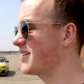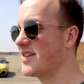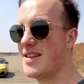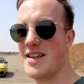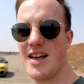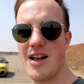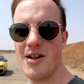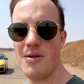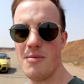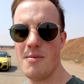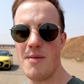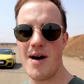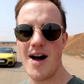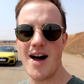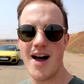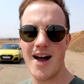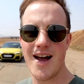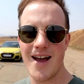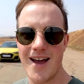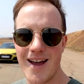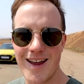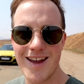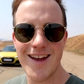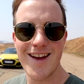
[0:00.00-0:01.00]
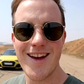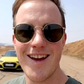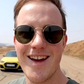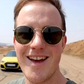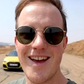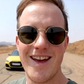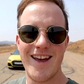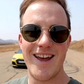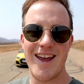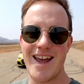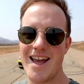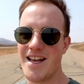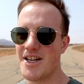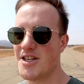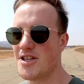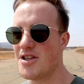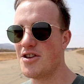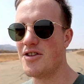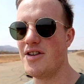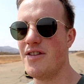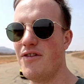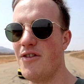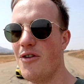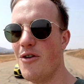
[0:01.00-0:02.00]
sell my
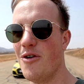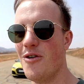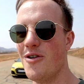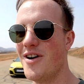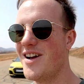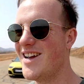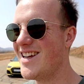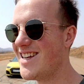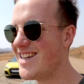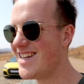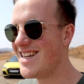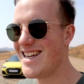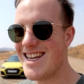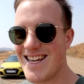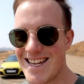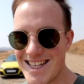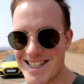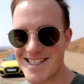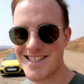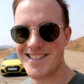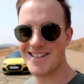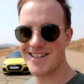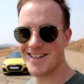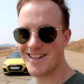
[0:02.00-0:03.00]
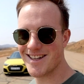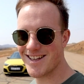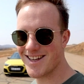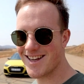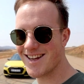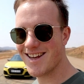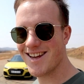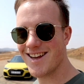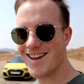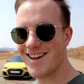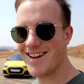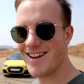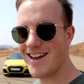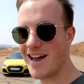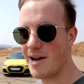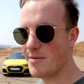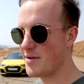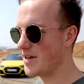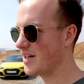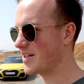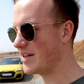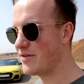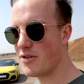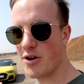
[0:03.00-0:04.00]
S34 instantly. I
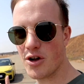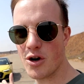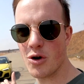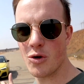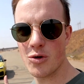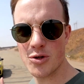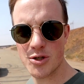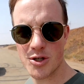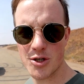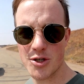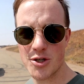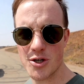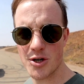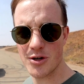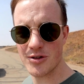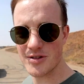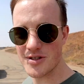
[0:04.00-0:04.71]
mean, it's even got launch control.